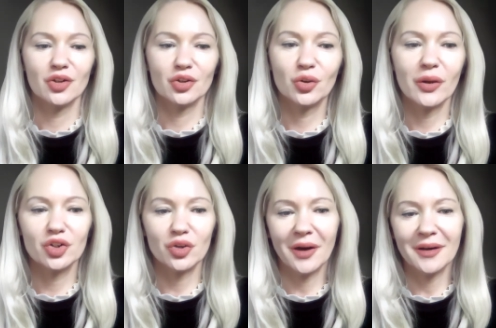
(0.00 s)
you go and
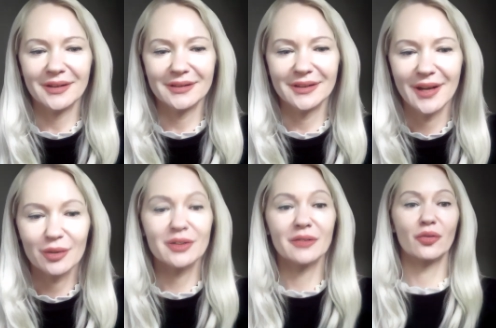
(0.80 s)
try it.
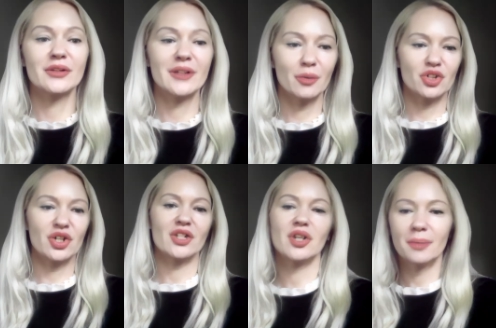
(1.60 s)
Because in person with
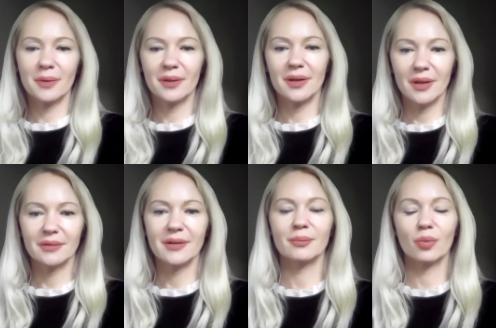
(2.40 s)
ChatGPT
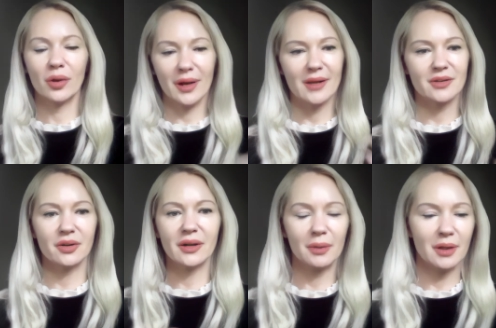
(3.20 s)
and then more A Is are
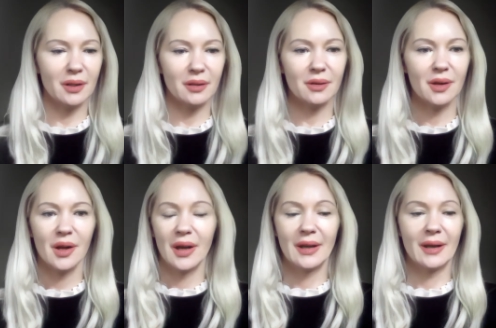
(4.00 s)
coming in,
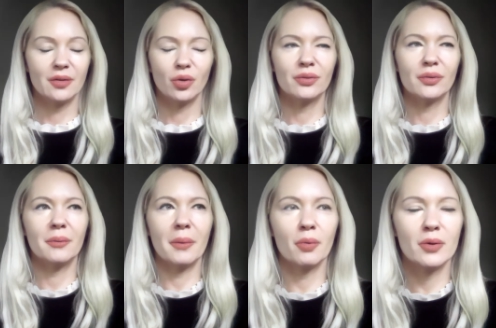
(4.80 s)
that I don't
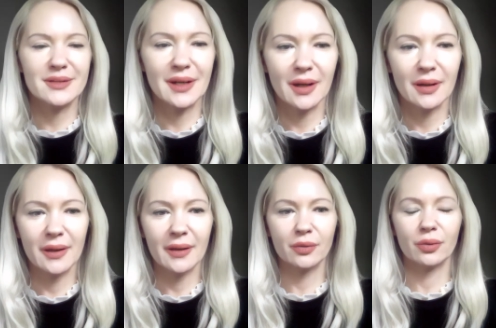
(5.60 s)
remember seeing
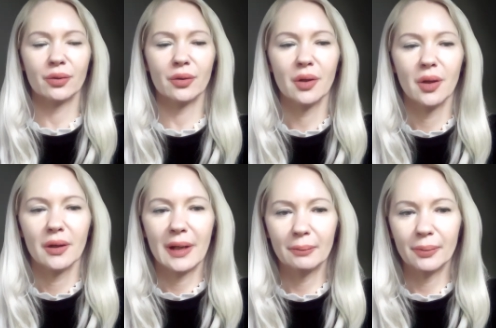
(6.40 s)
any other
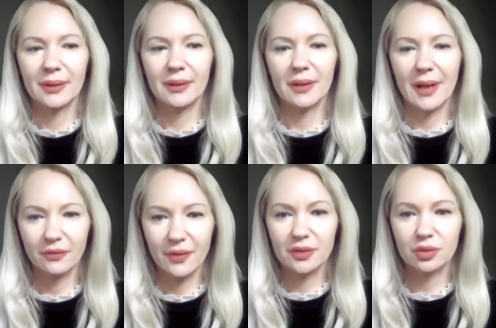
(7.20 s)
company like
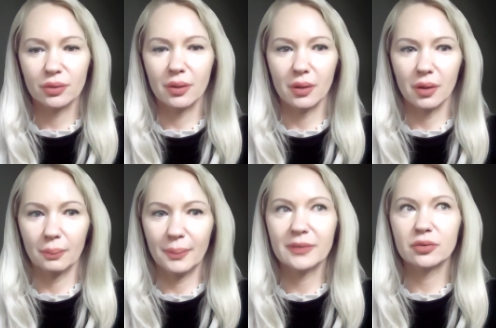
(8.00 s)
Victor, uh,
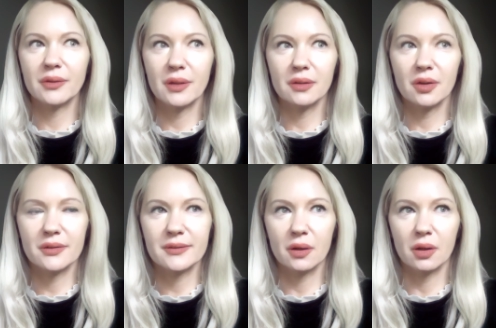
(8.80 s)
Pictory that
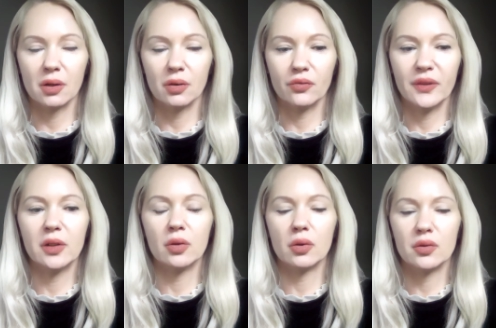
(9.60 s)
does uh,
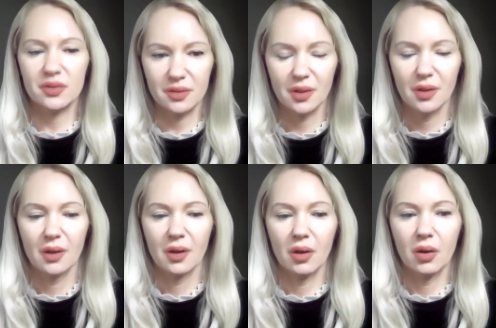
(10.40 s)
videos.
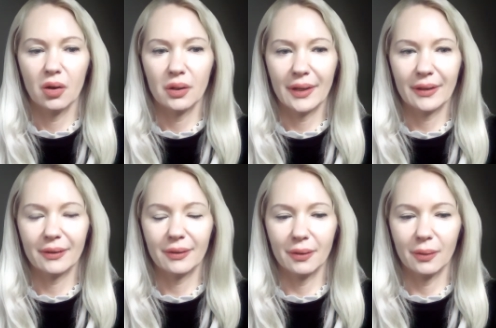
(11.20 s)
Uh, like
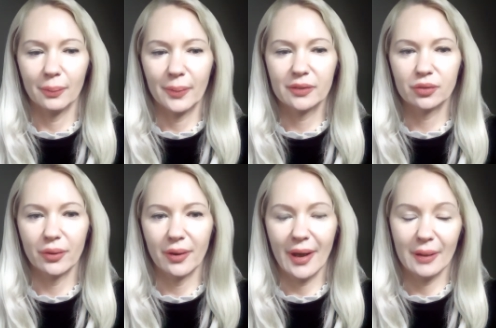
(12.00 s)
uh,
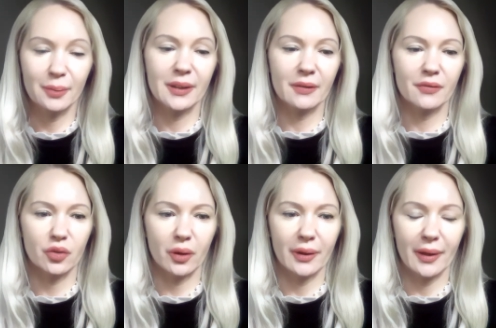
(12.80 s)
Pictory, I believe.
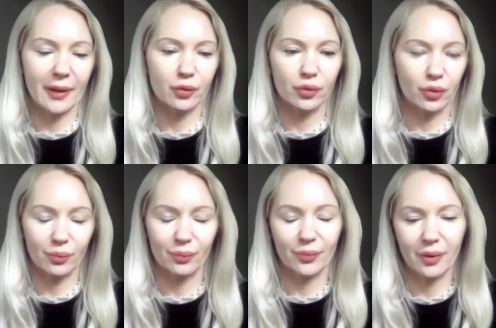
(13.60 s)
So I, I, I don't
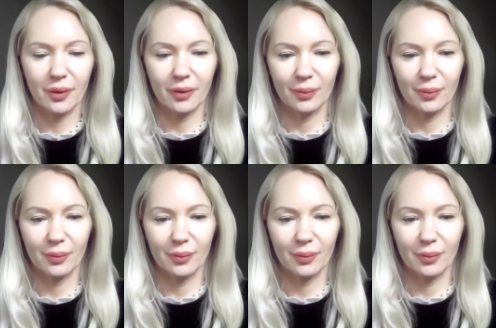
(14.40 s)
know, uh,